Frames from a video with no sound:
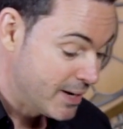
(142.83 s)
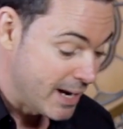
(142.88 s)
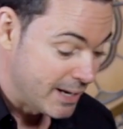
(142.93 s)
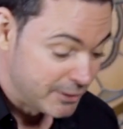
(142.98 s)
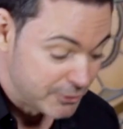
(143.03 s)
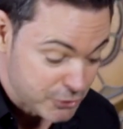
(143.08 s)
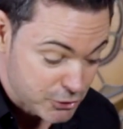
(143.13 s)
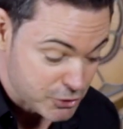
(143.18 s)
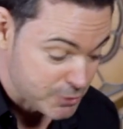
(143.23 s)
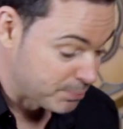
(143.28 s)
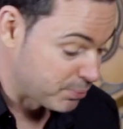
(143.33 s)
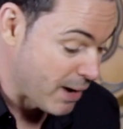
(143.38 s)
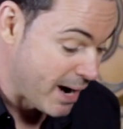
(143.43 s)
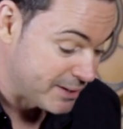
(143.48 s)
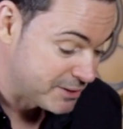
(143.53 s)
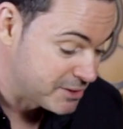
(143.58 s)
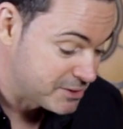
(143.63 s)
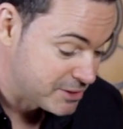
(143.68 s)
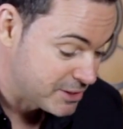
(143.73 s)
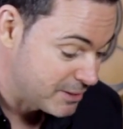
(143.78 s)
And then just
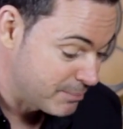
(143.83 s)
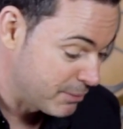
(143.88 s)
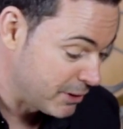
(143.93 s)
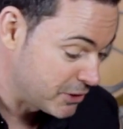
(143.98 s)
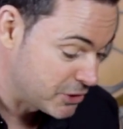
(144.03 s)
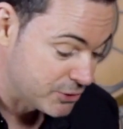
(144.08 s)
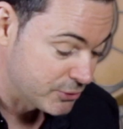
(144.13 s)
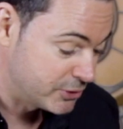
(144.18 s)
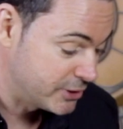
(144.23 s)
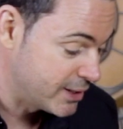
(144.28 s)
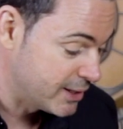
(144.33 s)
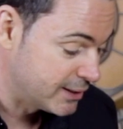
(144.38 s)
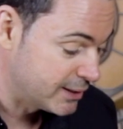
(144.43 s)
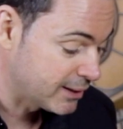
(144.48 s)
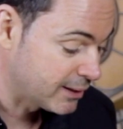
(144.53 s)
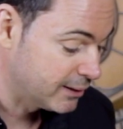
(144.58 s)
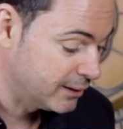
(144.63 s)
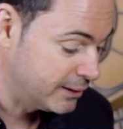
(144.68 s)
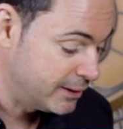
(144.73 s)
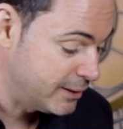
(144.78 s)
practice it, make sure you get
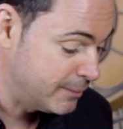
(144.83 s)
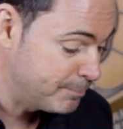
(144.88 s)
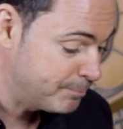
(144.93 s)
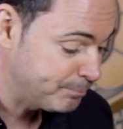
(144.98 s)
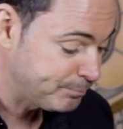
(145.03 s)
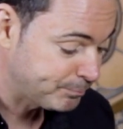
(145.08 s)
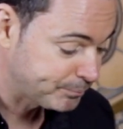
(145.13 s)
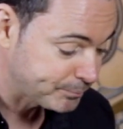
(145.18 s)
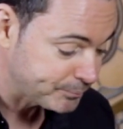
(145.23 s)
it clean.